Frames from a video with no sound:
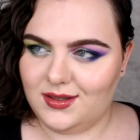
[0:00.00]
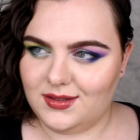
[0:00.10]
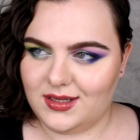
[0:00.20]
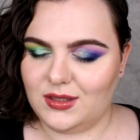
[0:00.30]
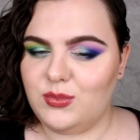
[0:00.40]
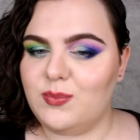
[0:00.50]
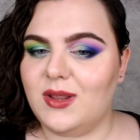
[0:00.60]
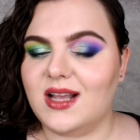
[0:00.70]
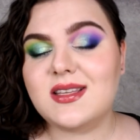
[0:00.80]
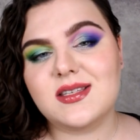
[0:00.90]
it can be
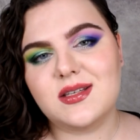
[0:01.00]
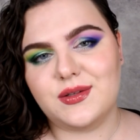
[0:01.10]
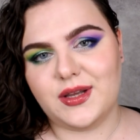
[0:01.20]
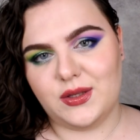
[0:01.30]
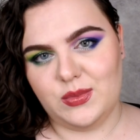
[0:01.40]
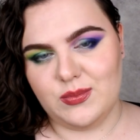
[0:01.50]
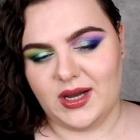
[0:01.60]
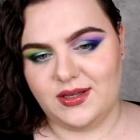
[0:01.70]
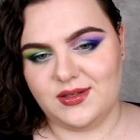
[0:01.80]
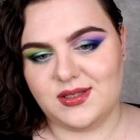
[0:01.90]
plus, it can be
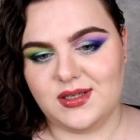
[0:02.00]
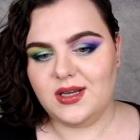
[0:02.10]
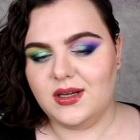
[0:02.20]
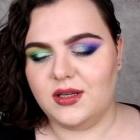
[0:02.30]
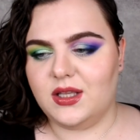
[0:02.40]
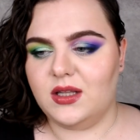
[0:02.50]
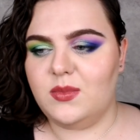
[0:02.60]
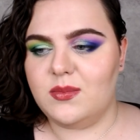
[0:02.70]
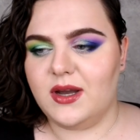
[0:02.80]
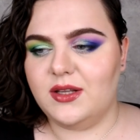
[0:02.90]
minus. It can
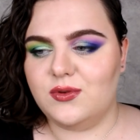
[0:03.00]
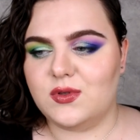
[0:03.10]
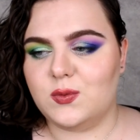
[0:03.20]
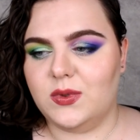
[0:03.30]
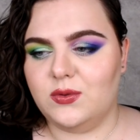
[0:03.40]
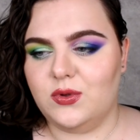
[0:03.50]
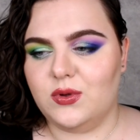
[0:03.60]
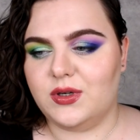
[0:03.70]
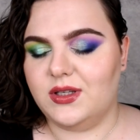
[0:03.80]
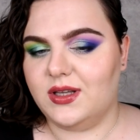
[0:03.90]
be minus when you
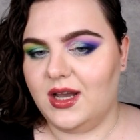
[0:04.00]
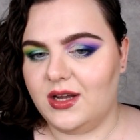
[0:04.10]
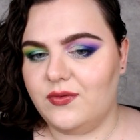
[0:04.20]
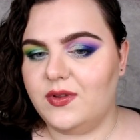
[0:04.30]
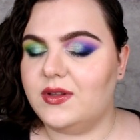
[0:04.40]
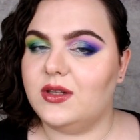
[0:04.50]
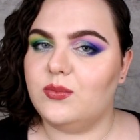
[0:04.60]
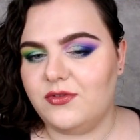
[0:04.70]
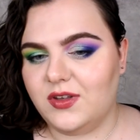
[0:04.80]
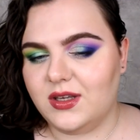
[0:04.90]
are in a hurry, then
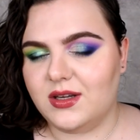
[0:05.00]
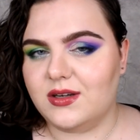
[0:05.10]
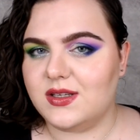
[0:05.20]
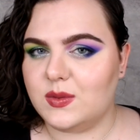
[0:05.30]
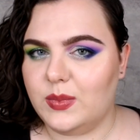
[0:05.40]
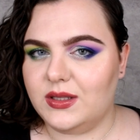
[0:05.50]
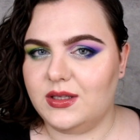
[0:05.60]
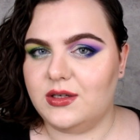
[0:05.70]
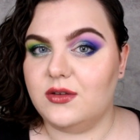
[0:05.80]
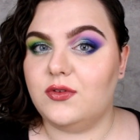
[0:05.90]
finger is
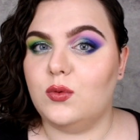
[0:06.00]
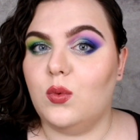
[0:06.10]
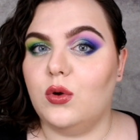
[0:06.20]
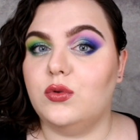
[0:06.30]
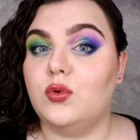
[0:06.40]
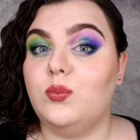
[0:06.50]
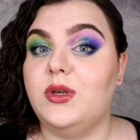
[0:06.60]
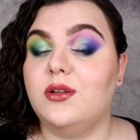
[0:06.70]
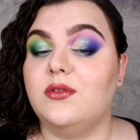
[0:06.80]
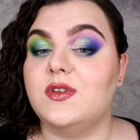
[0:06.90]
better if you want to
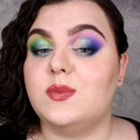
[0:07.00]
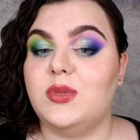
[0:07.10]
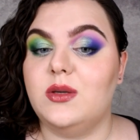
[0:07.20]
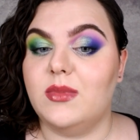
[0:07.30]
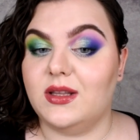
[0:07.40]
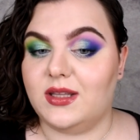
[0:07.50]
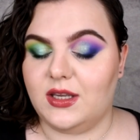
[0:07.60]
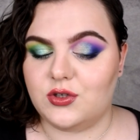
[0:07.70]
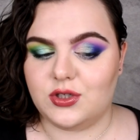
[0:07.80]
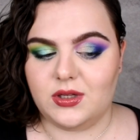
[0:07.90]
build this
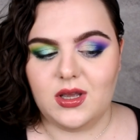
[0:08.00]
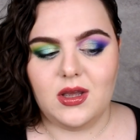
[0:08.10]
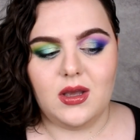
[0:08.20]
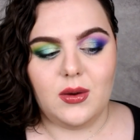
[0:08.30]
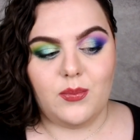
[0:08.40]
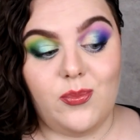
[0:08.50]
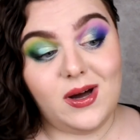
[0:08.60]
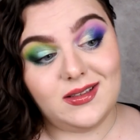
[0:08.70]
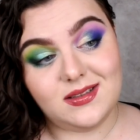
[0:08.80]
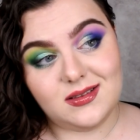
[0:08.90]
pigmentation.
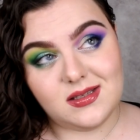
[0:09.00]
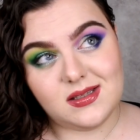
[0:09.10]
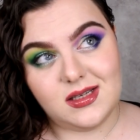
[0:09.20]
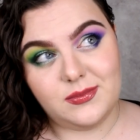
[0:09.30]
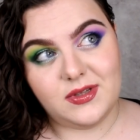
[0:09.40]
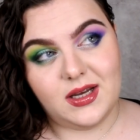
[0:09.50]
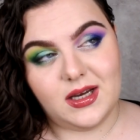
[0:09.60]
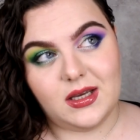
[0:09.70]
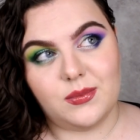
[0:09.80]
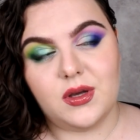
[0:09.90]
But in the same
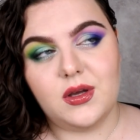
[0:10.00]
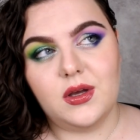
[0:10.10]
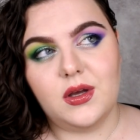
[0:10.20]
time,